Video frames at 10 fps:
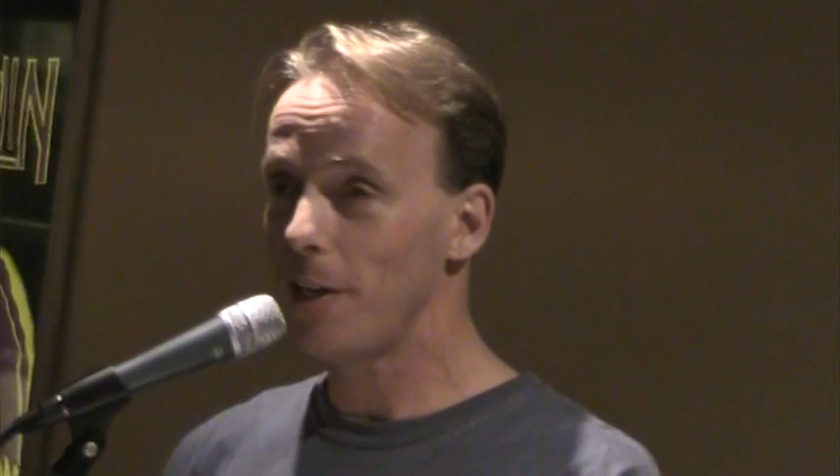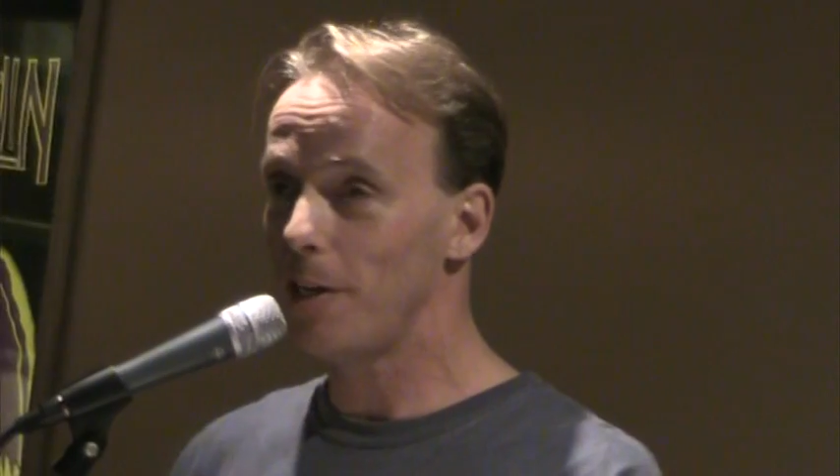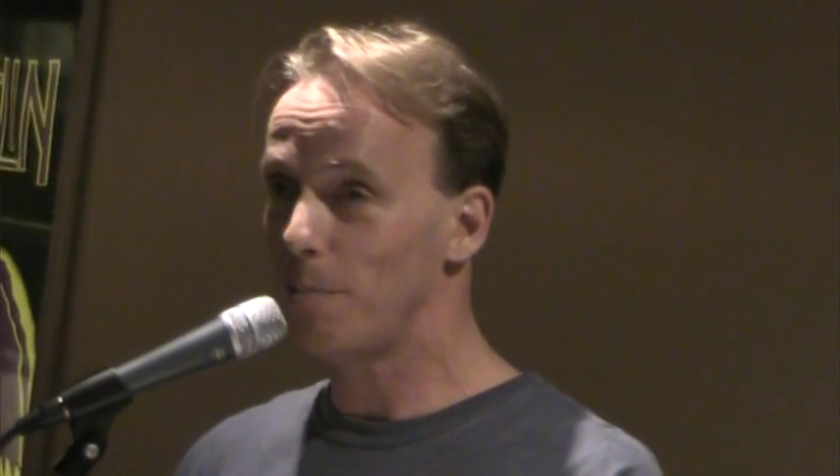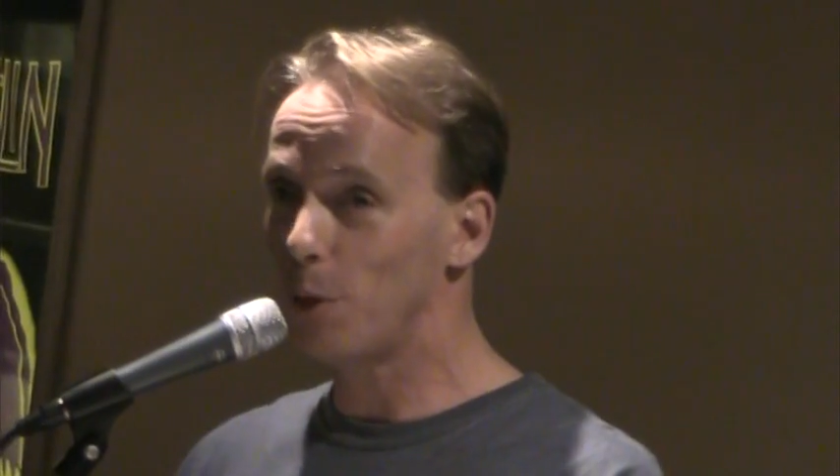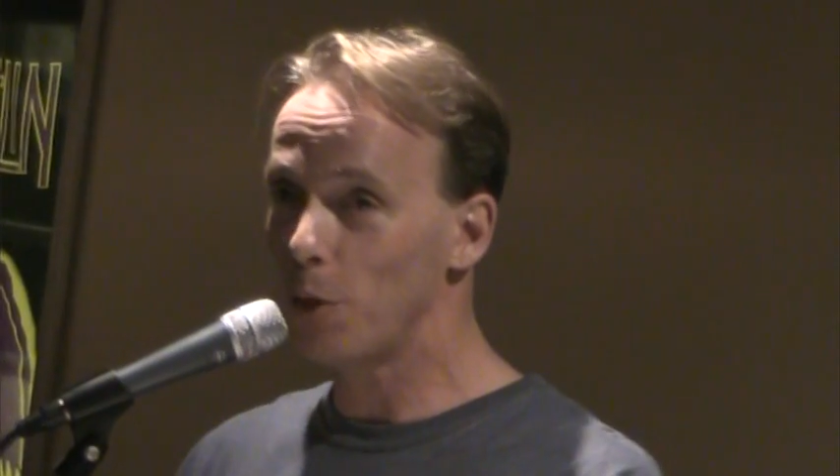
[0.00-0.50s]

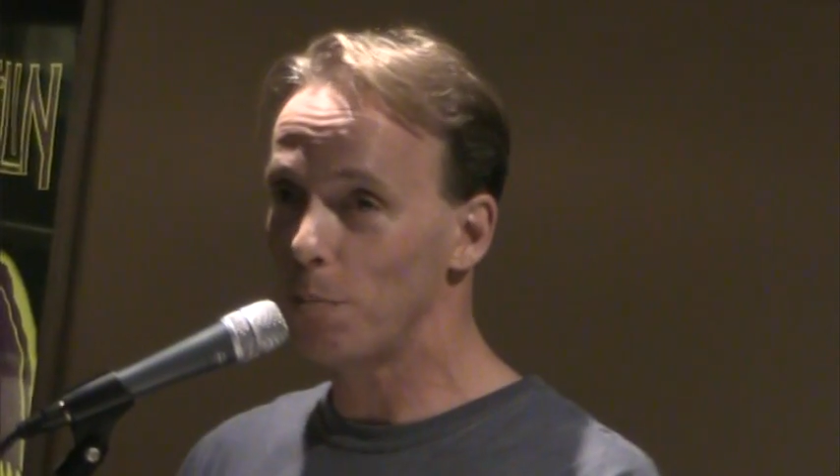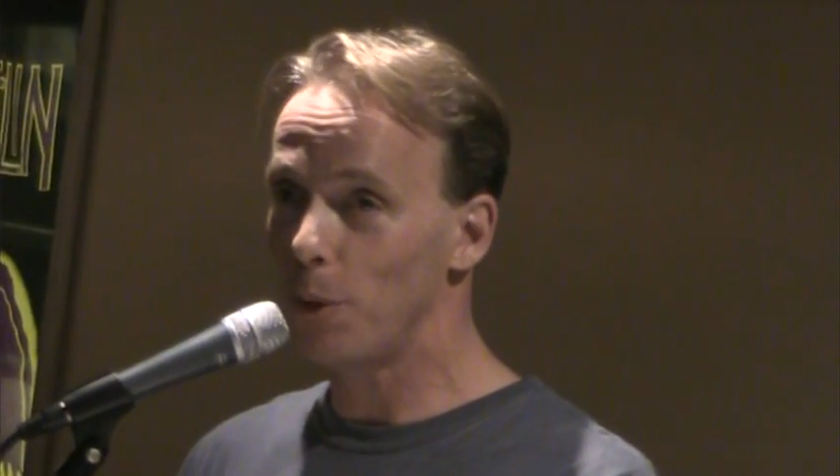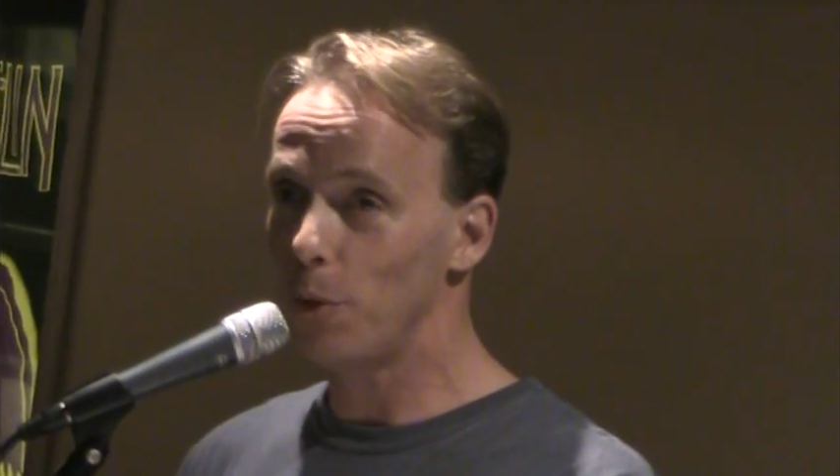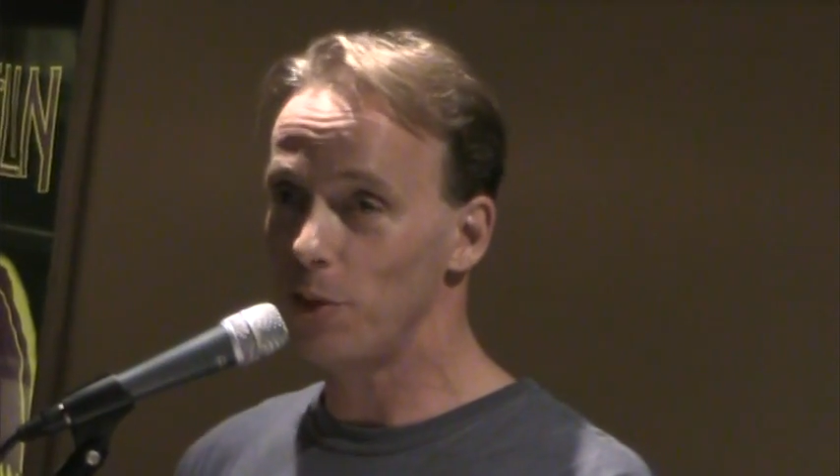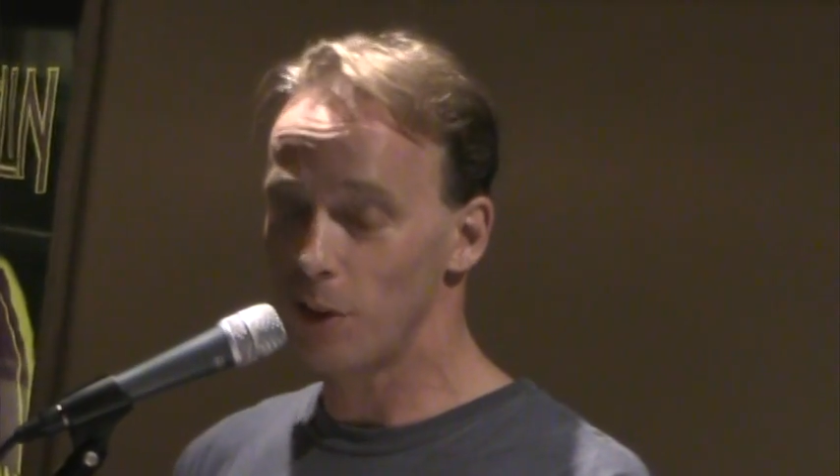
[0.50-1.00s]
and broke
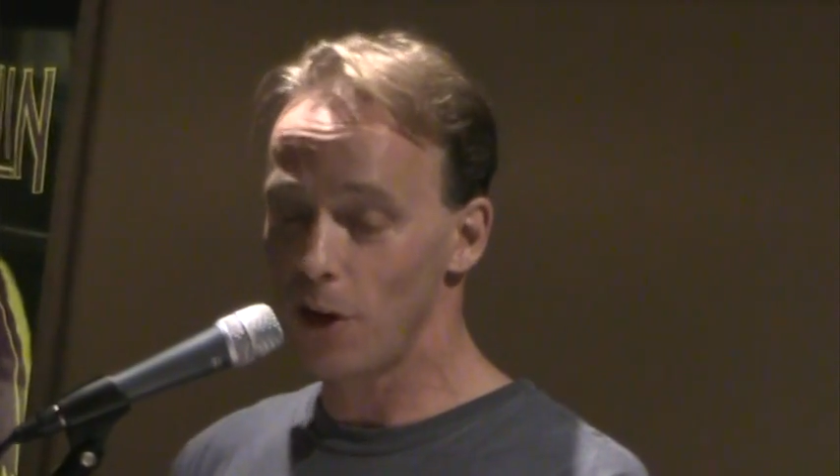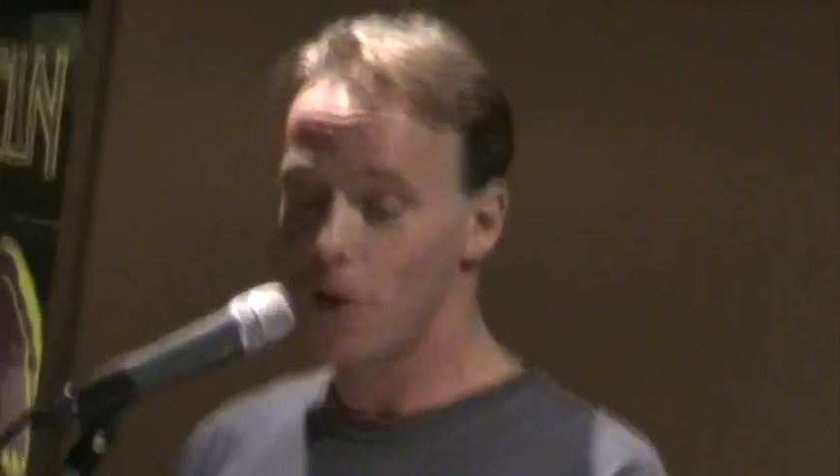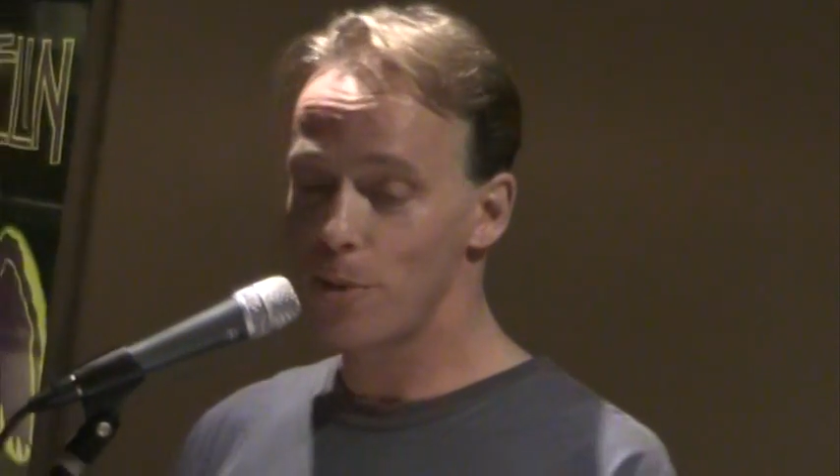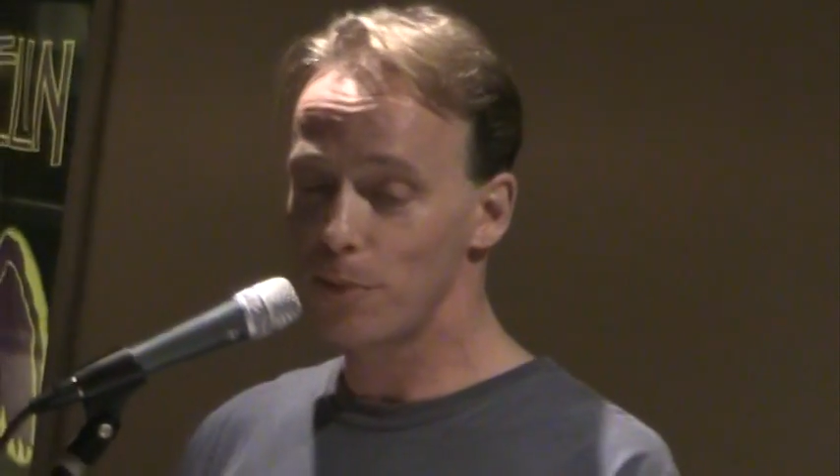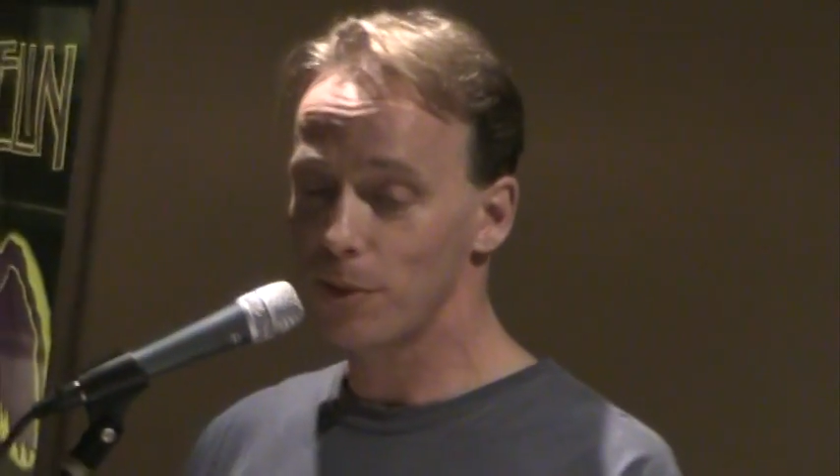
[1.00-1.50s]
both his
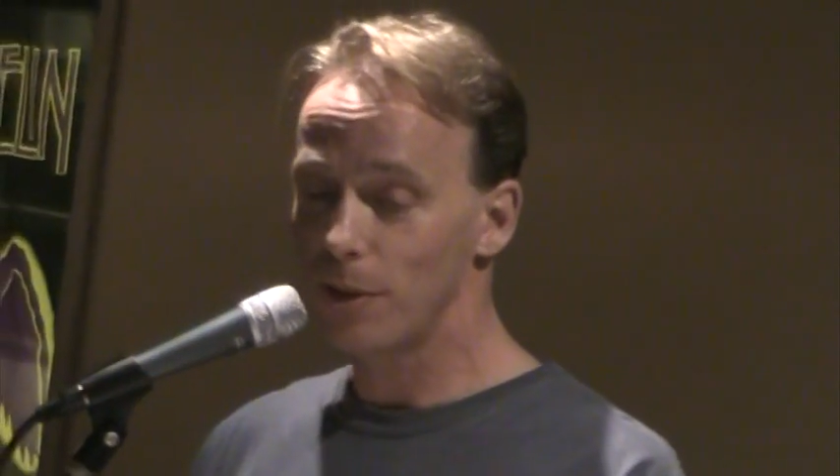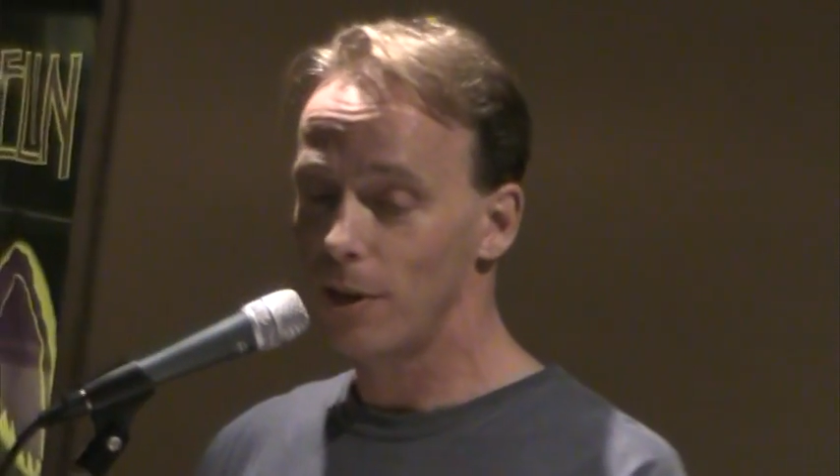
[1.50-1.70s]
arms,